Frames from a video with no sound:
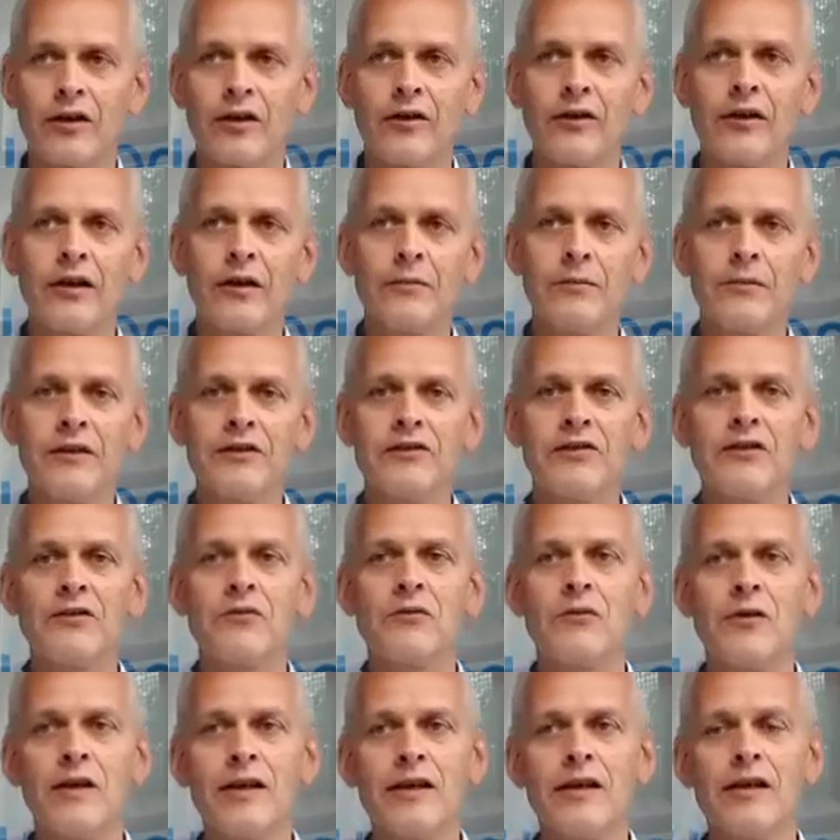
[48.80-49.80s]
unlock
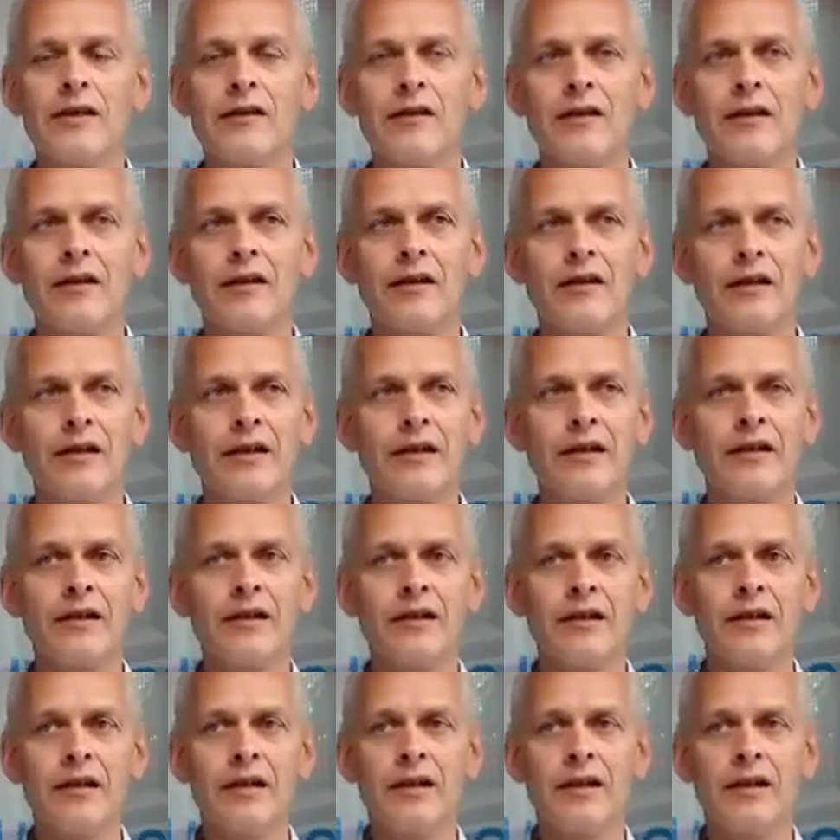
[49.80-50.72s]
mission with DNA